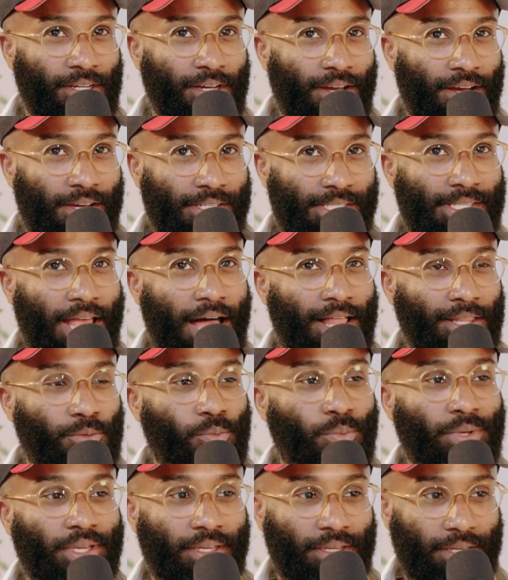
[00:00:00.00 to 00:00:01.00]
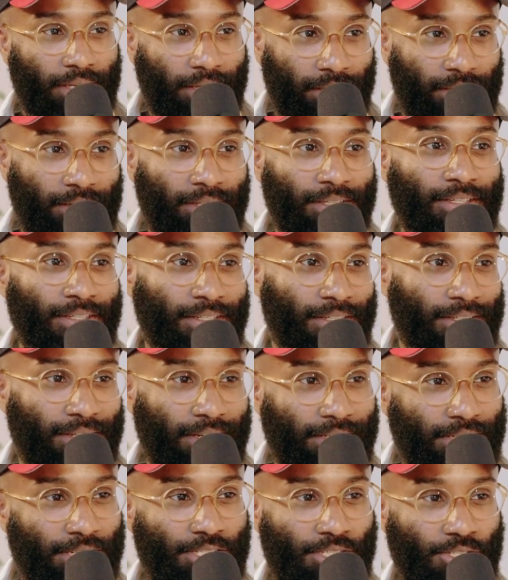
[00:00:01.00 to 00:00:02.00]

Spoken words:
A solid week, because it's